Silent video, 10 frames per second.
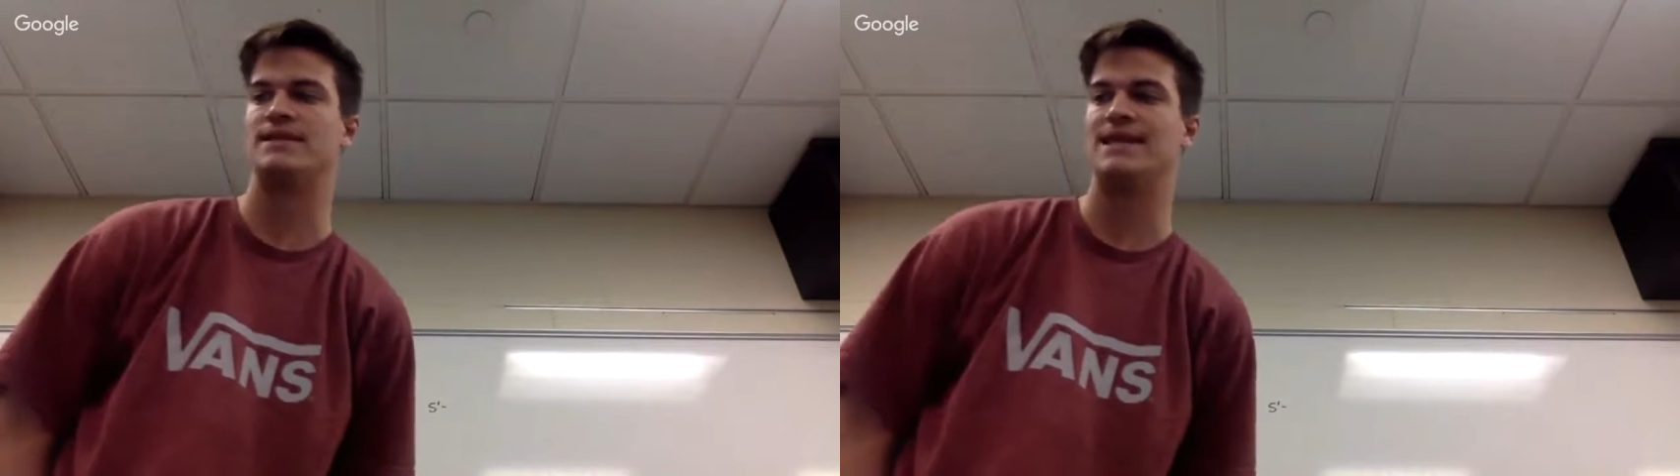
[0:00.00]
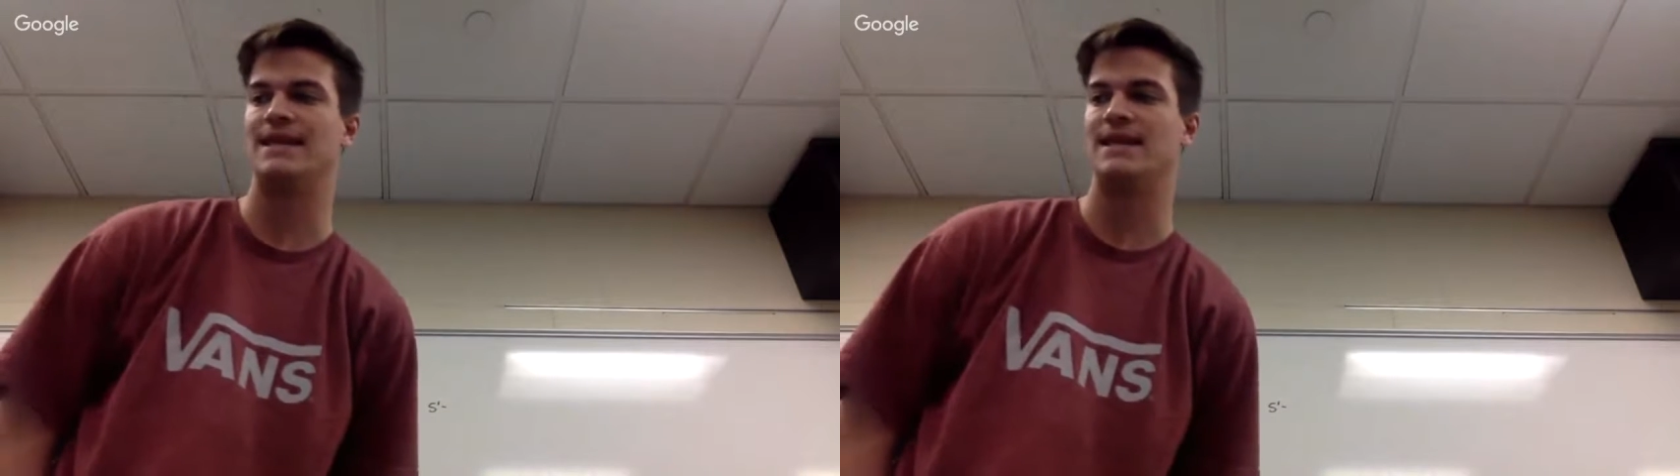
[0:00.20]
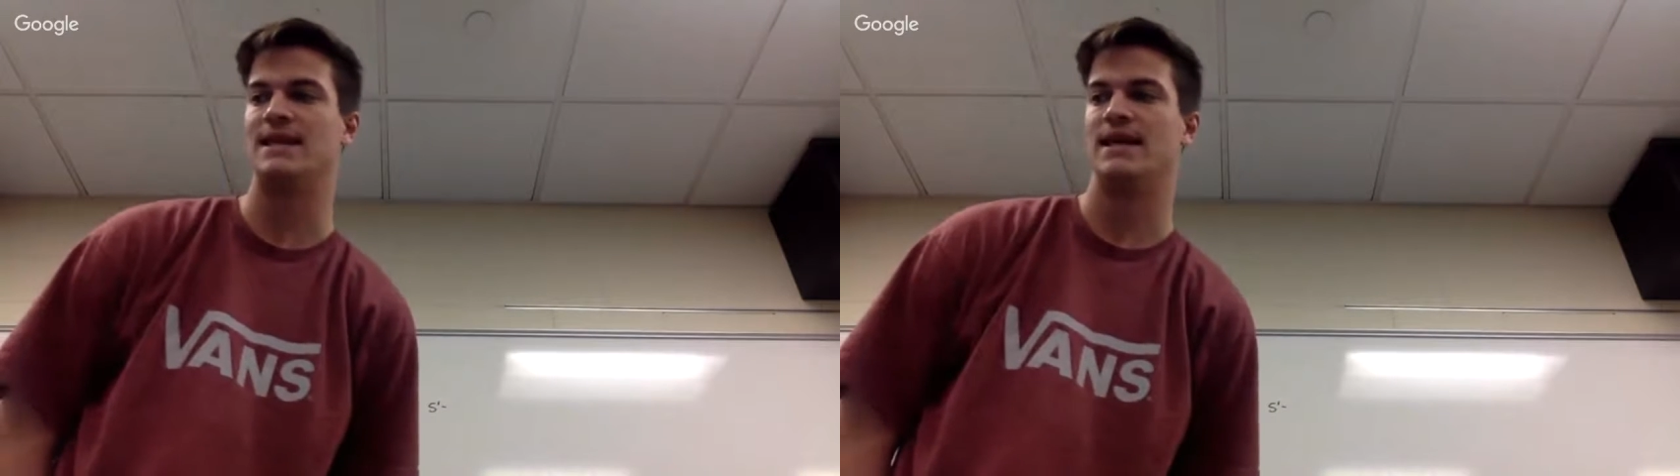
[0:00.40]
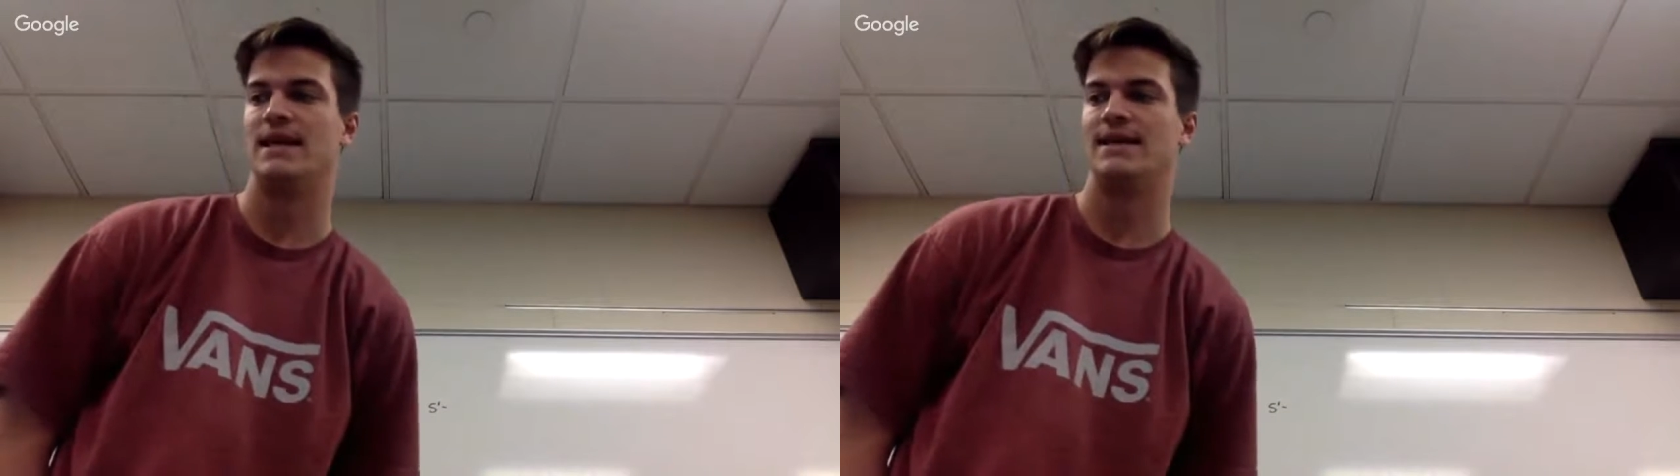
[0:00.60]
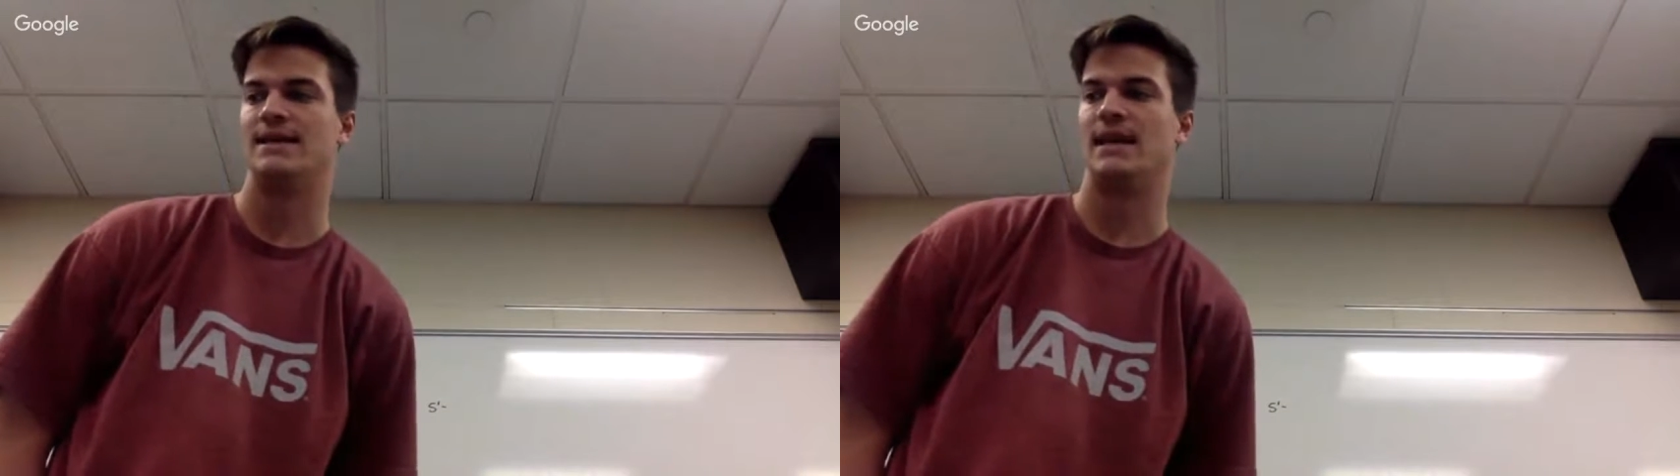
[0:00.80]
D,
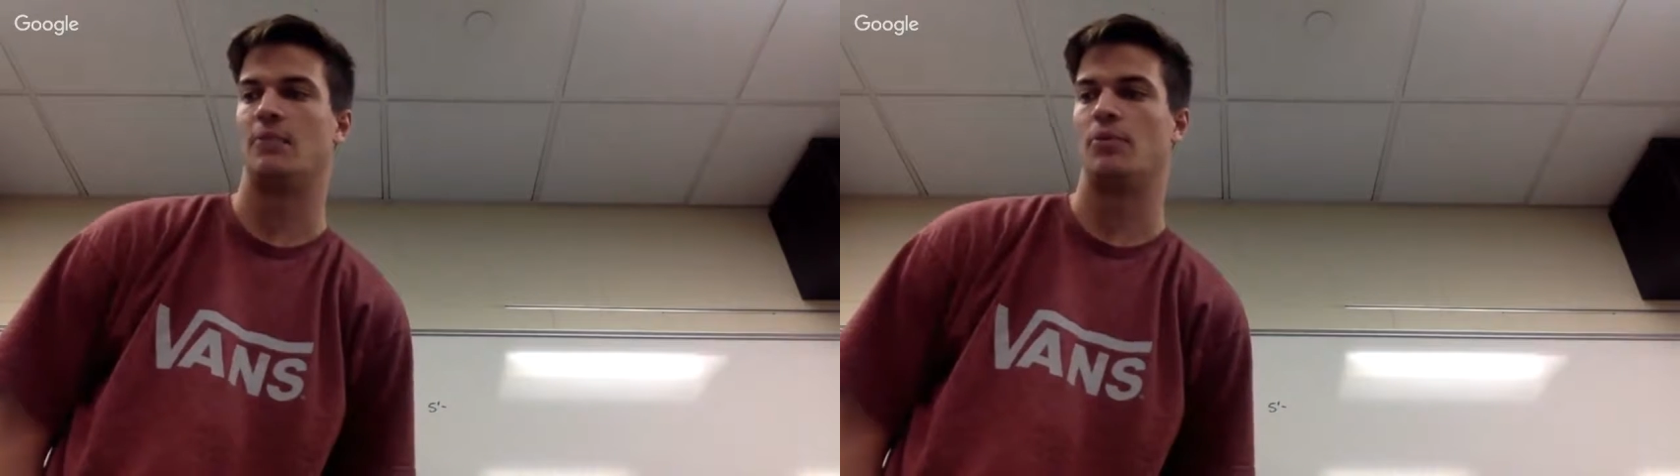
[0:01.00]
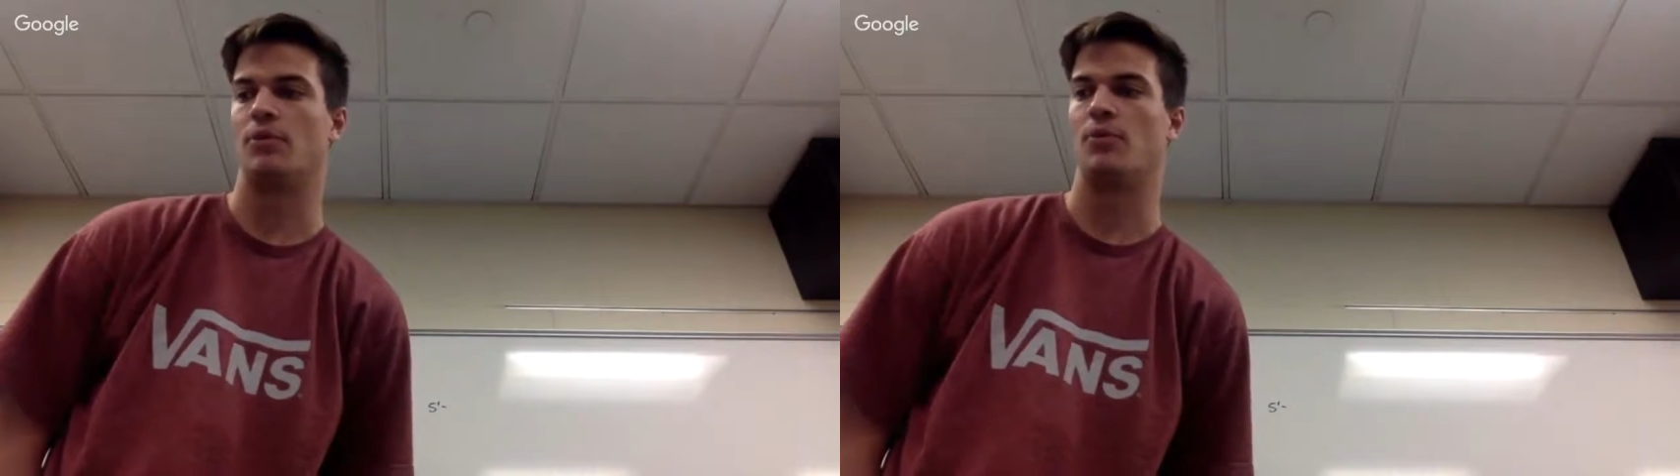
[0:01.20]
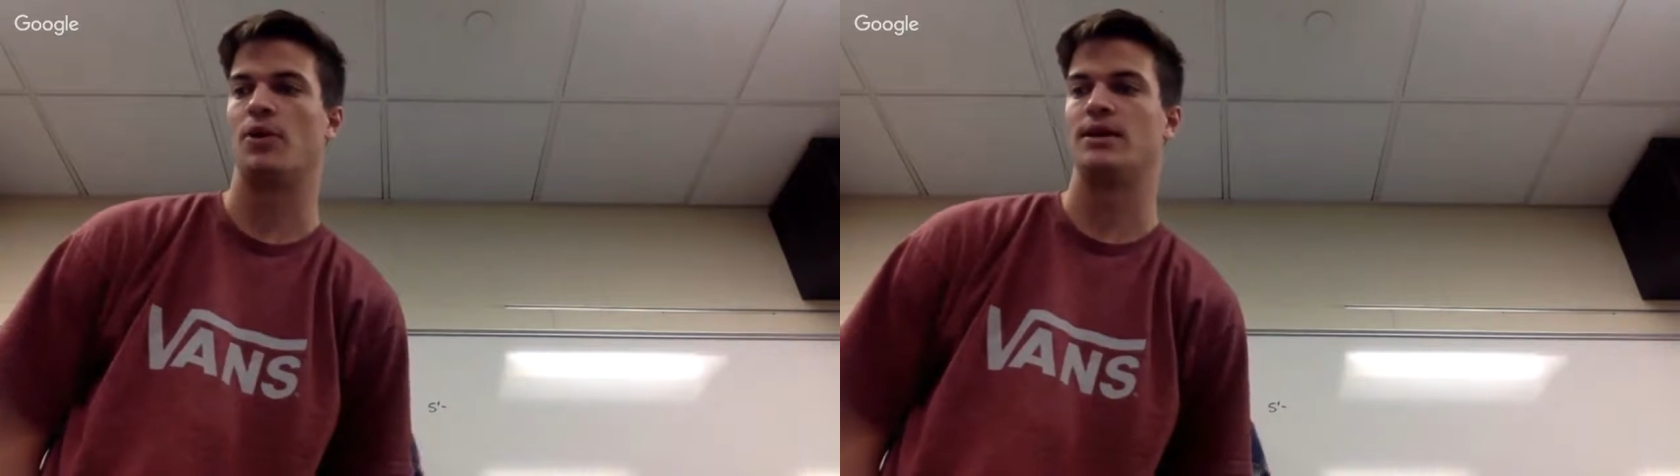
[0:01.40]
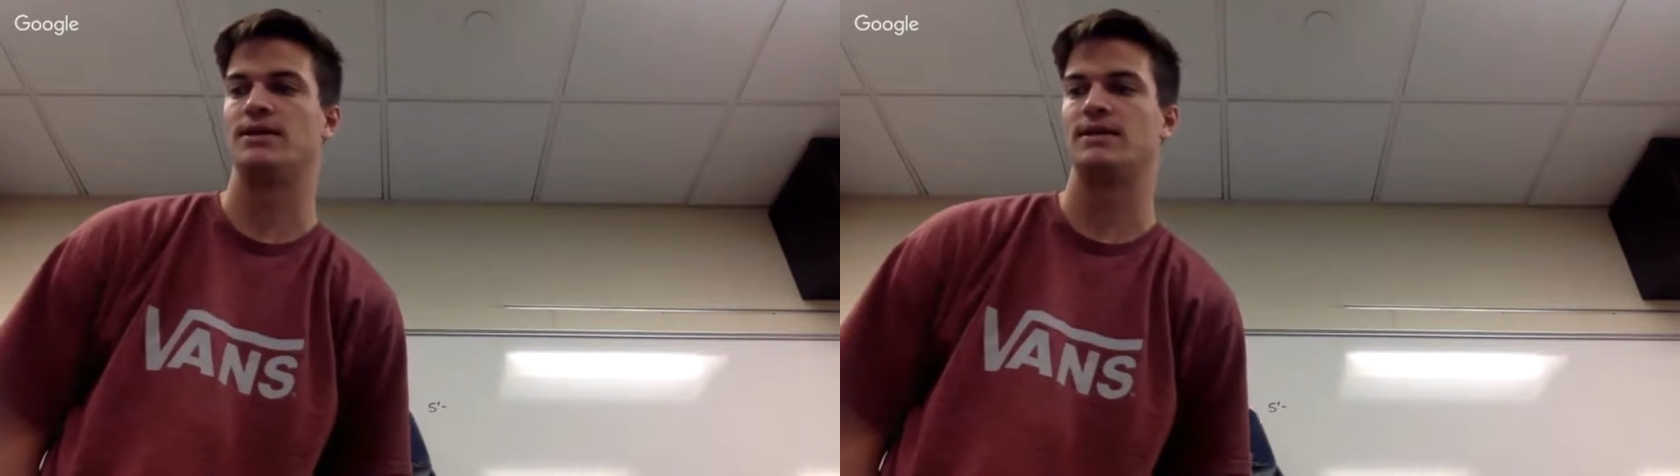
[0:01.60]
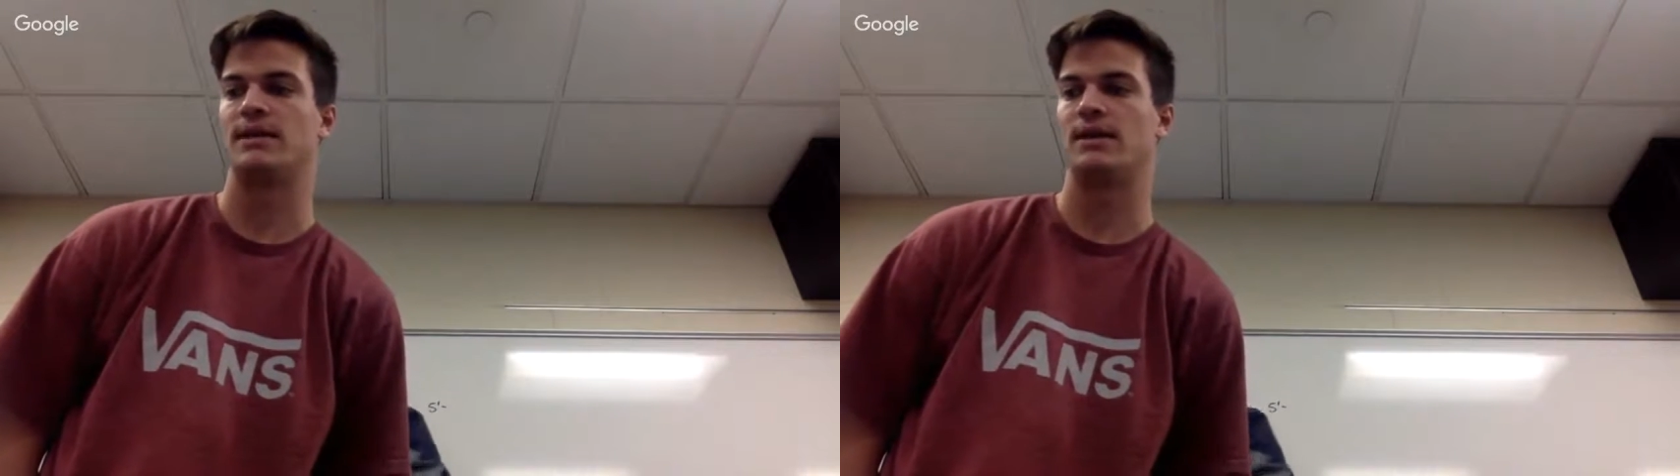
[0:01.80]
DNA polymerase,